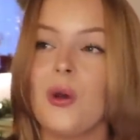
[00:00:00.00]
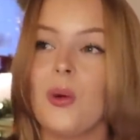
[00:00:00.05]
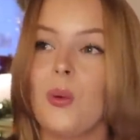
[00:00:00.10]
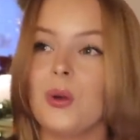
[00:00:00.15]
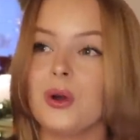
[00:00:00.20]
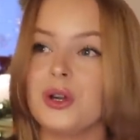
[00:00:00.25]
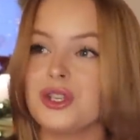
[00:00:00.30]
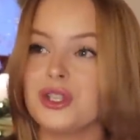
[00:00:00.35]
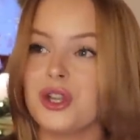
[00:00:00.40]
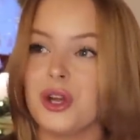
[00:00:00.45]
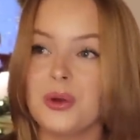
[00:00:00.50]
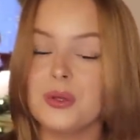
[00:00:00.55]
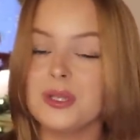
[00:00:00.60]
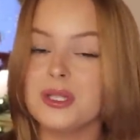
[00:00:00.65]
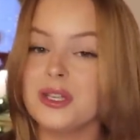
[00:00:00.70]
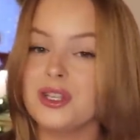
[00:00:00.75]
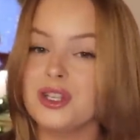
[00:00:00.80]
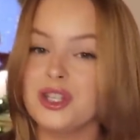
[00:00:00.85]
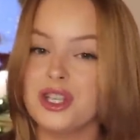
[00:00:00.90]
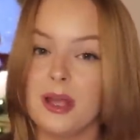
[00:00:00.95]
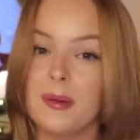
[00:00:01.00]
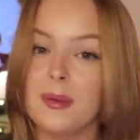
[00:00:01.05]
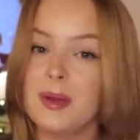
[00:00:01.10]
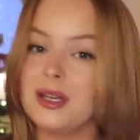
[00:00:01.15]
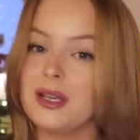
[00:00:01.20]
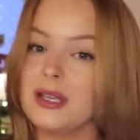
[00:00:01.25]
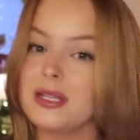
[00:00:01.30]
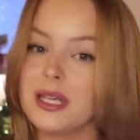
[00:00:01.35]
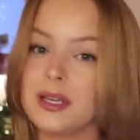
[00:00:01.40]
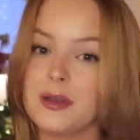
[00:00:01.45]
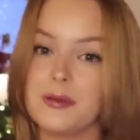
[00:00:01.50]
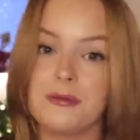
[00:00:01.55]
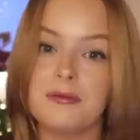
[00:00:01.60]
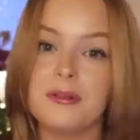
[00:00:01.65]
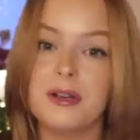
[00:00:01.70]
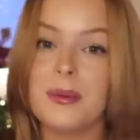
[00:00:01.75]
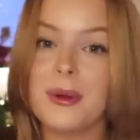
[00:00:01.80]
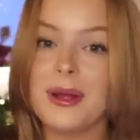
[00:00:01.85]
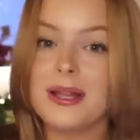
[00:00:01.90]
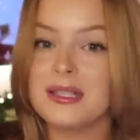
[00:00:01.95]
or just goes to the gym and does like
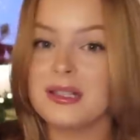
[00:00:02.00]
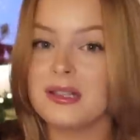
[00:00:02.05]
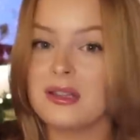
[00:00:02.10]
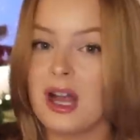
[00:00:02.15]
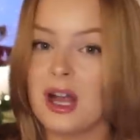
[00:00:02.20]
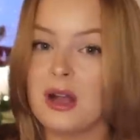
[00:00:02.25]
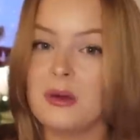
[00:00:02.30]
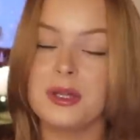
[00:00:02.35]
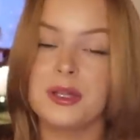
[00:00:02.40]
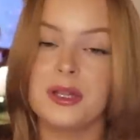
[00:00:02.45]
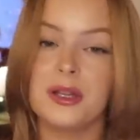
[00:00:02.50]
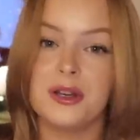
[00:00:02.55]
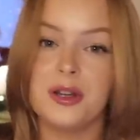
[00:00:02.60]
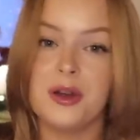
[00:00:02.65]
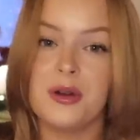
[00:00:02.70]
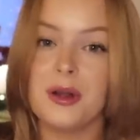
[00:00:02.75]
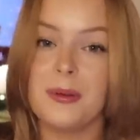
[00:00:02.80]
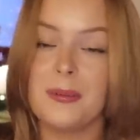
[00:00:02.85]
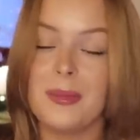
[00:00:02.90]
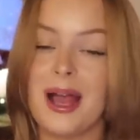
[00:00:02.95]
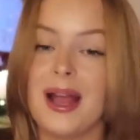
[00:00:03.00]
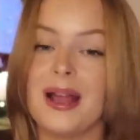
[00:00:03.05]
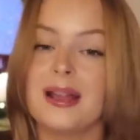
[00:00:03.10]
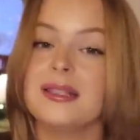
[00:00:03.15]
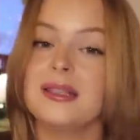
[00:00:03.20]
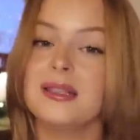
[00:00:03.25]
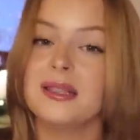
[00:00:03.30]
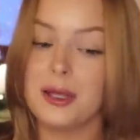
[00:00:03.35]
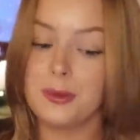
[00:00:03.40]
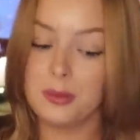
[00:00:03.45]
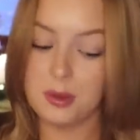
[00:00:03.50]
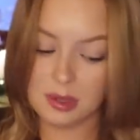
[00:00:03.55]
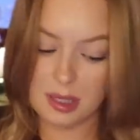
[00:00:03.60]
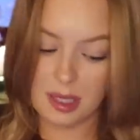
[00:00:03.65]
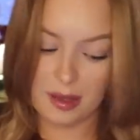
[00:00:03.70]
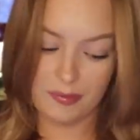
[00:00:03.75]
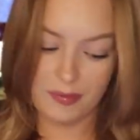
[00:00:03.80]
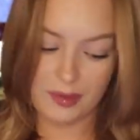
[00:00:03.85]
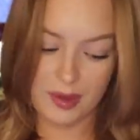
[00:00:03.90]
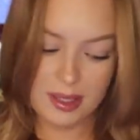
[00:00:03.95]
free weights a lot with their yoga mats, they will
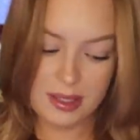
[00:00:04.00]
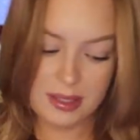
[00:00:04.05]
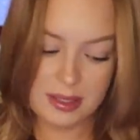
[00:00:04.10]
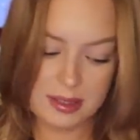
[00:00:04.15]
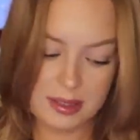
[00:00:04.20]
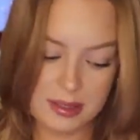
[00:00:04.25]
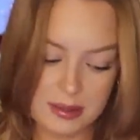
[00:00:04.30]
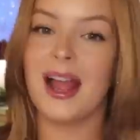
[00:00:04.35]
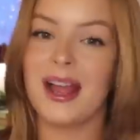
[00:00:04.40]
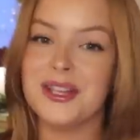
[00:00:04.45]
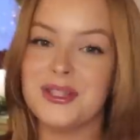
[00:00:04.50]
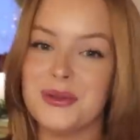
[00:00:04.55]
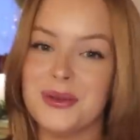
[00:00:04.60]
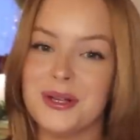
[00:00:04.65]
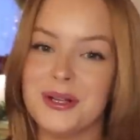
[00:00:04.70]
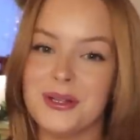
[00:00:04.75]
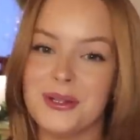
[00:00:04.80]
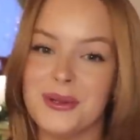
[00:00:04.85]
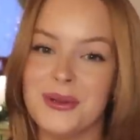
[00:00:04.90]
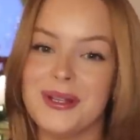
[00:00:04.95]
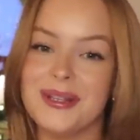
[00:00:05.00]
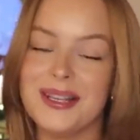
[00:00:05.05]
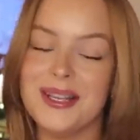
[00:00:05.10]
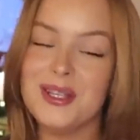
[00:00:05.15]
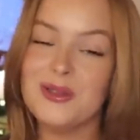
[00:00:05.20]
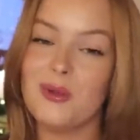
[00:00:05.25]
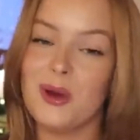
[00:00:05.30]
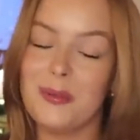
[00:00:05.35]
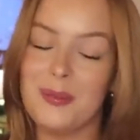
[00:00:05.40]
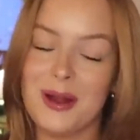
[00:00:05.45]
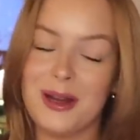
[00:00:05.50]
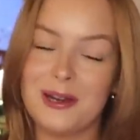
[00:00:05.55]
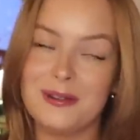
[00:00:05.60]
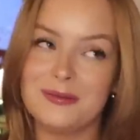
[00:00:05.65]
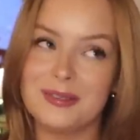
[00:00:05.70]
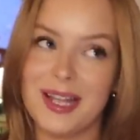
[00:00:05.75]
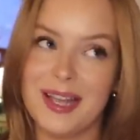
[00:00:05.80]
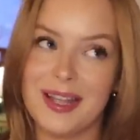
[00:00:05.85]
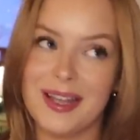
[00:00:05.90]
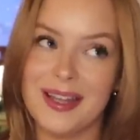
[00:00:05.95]
love this. I had to include at least one pair
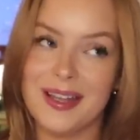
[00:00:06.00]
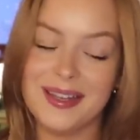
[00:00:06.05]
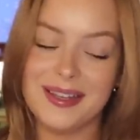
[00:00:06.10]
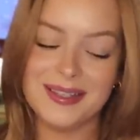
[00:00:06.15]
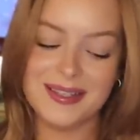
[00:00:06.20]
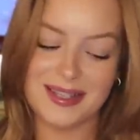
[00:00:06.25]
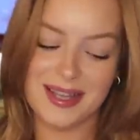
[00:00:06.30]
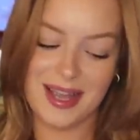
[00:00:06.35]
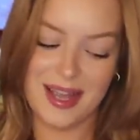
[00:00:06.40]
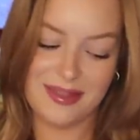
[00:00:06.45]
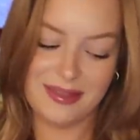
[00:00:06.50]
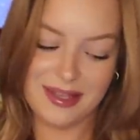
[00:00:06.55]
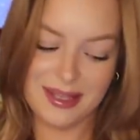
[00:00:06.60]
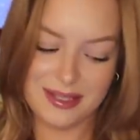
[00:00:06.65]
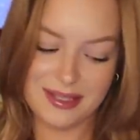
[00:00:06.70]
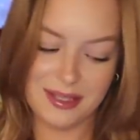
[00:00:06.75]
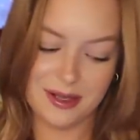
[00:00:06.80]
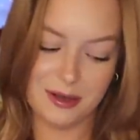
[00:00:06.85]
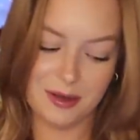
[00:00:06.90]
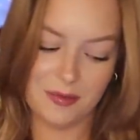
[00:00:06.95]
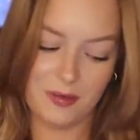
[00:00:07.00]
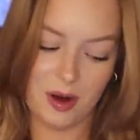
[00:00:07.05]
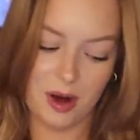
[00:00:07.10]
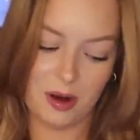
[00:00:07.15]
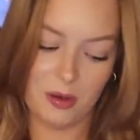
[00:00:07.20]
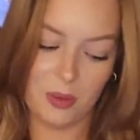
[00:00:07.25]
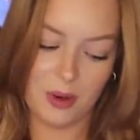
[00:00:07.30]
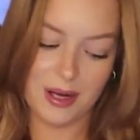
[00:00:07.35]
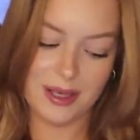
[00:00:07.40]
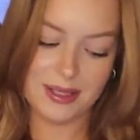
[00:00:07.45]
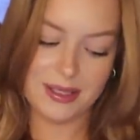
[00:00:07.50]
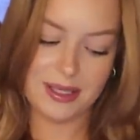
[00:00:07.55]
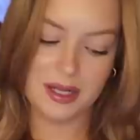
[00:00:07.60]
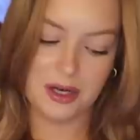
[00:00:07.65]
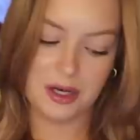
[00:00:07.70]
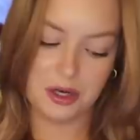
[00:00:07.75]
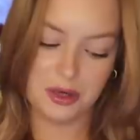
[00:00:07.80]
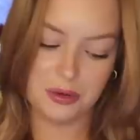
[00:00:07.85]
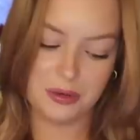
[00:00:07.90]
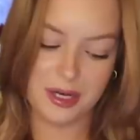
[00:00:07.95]
of leggings, and these Year of Our ones that
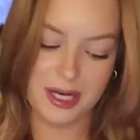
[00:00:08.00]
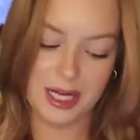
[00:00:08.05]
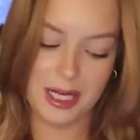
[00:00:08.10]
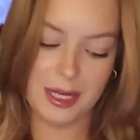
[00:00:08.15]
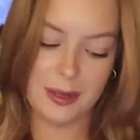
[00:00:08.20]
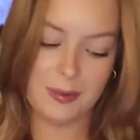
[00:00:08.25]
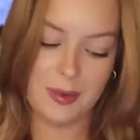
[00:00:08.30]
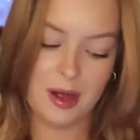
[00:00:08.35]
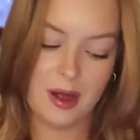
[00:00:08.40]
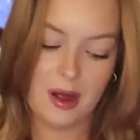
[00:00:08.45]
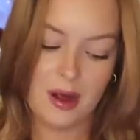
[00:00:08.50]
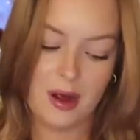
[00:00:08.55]
are cream